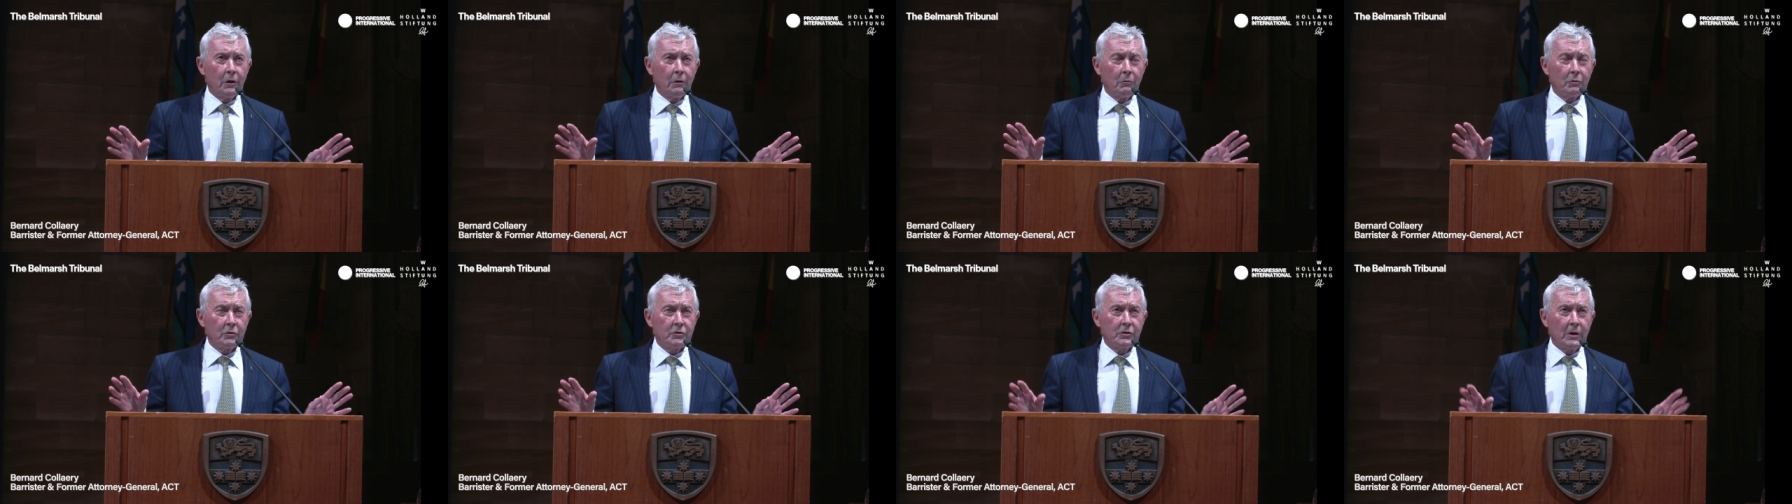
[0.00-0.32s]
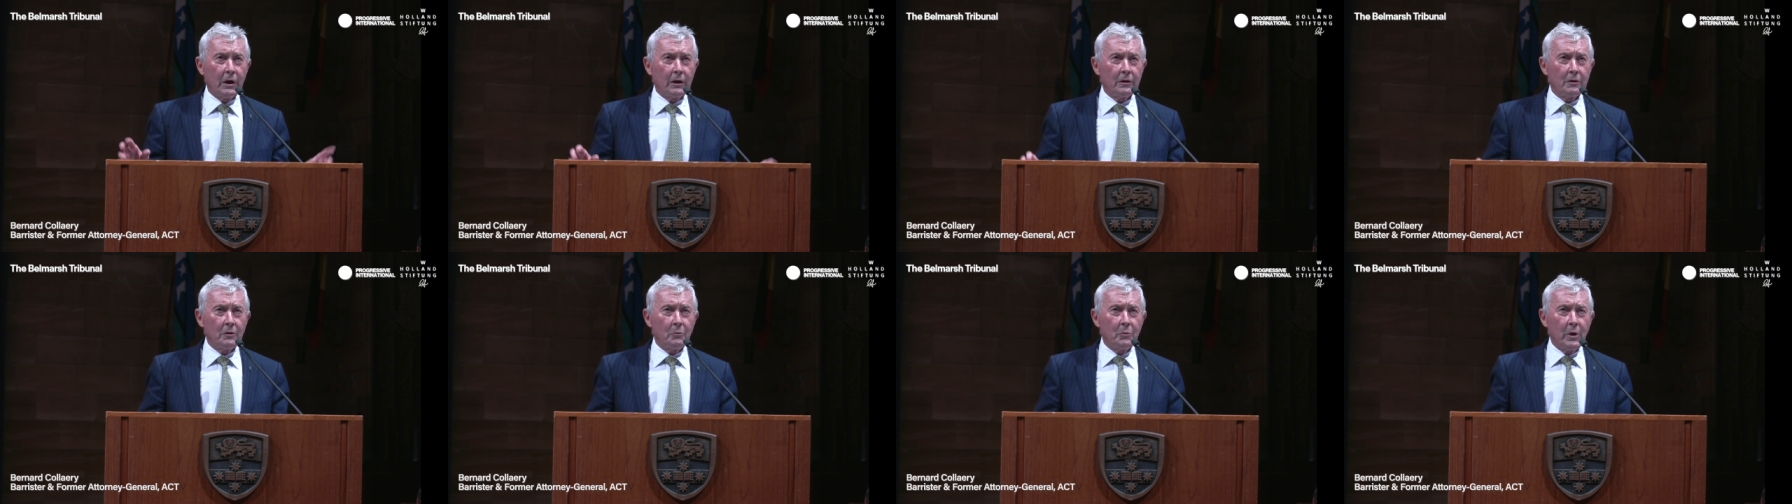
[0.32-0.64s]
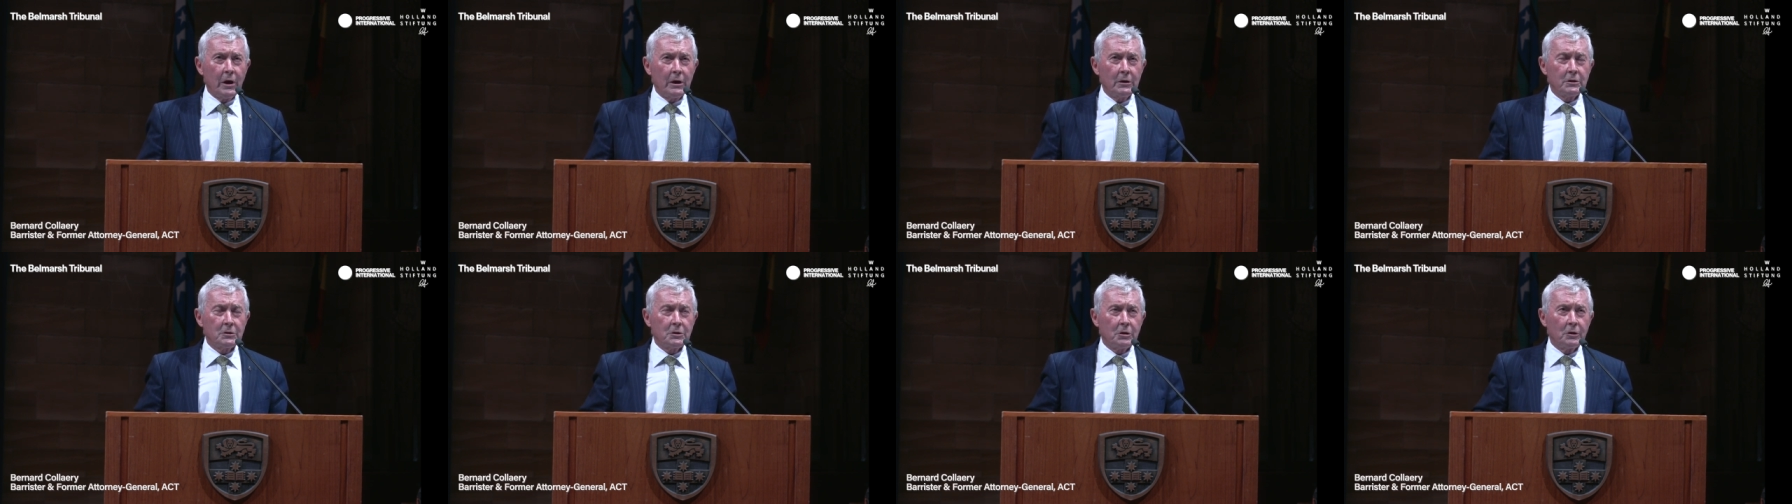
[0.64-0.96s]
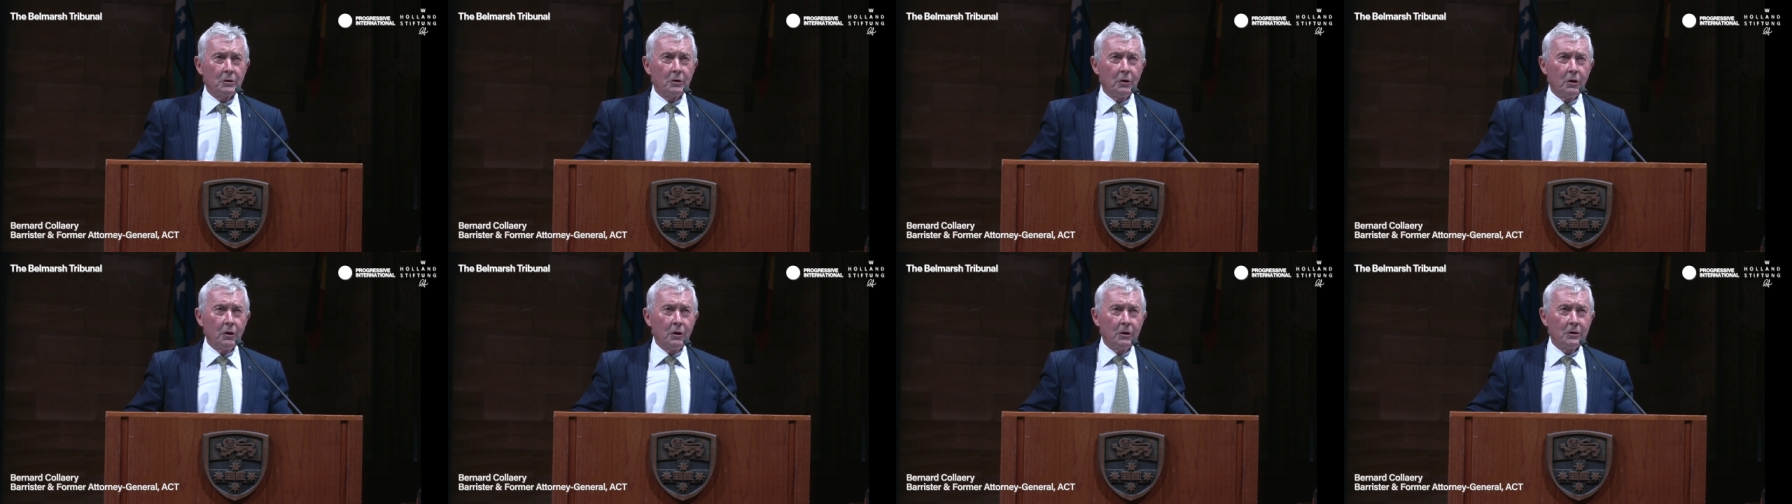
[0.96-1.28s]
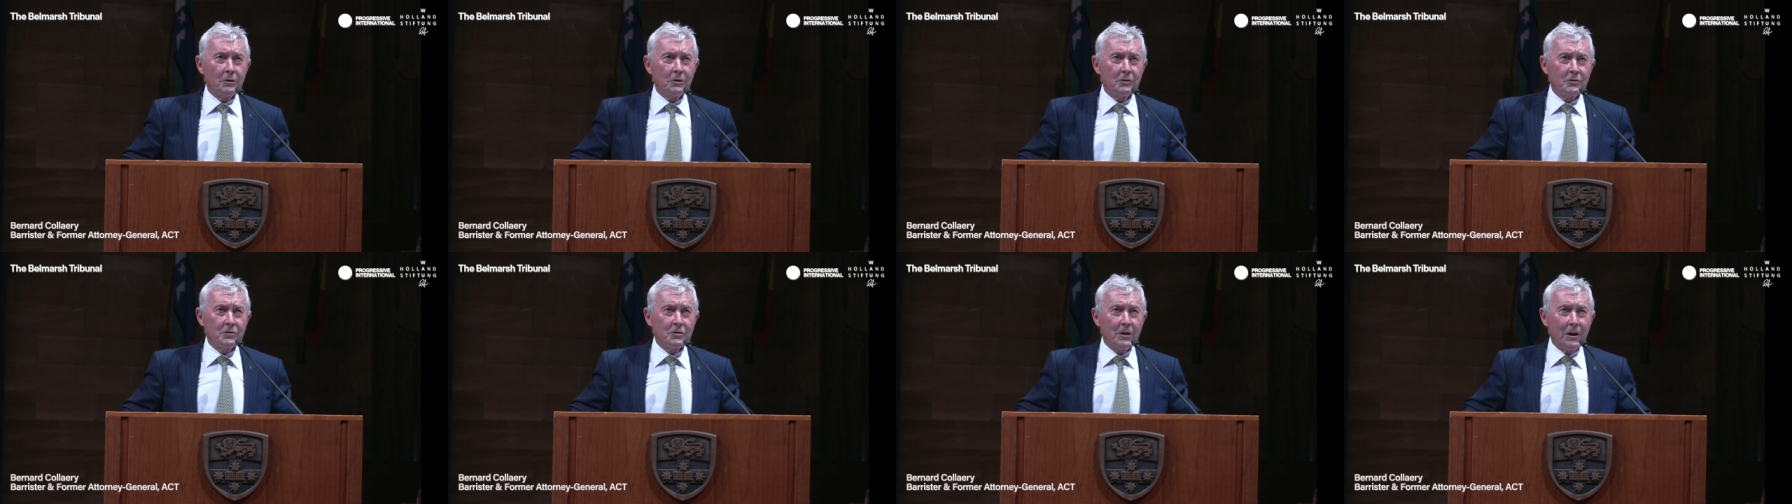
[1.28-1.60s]
I was going to make
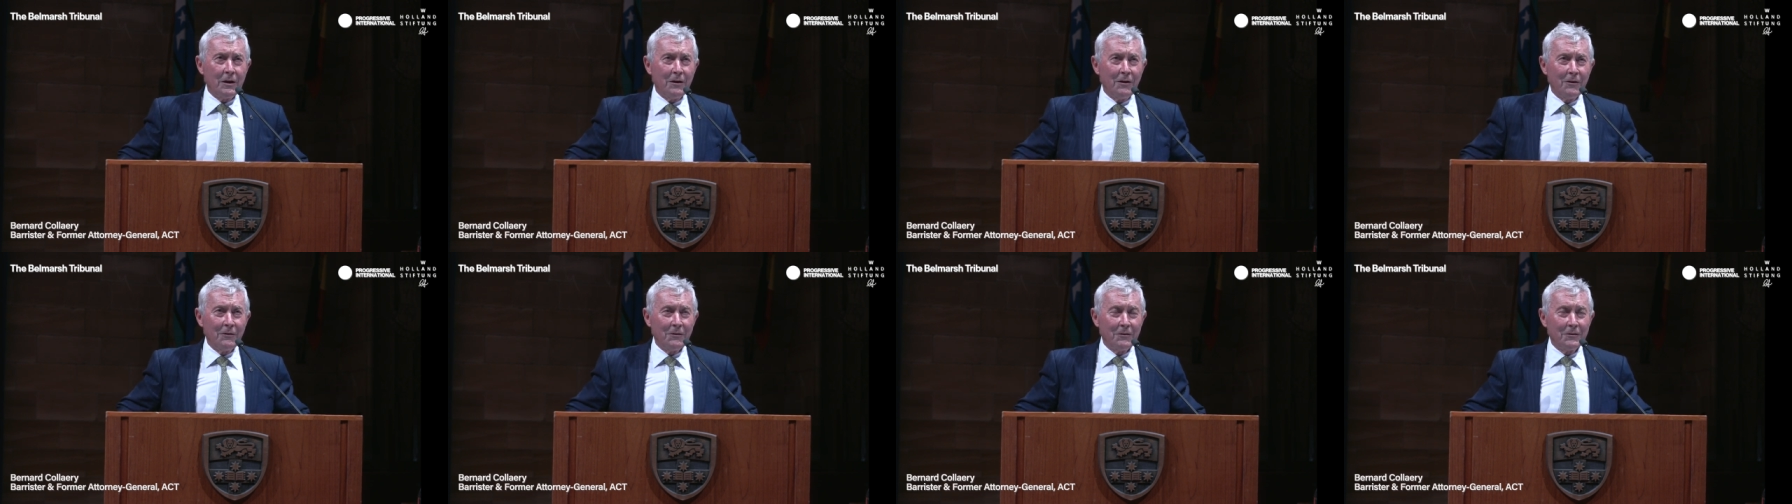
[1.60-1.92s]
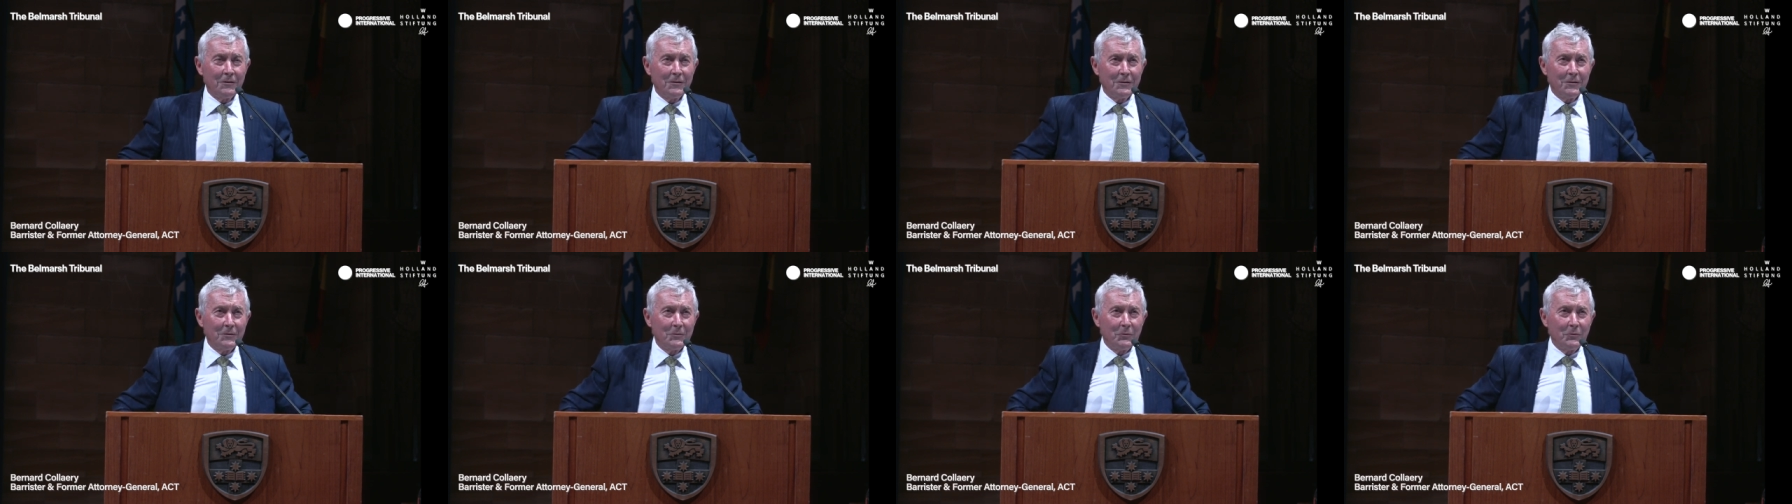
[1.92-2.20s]
tonight as our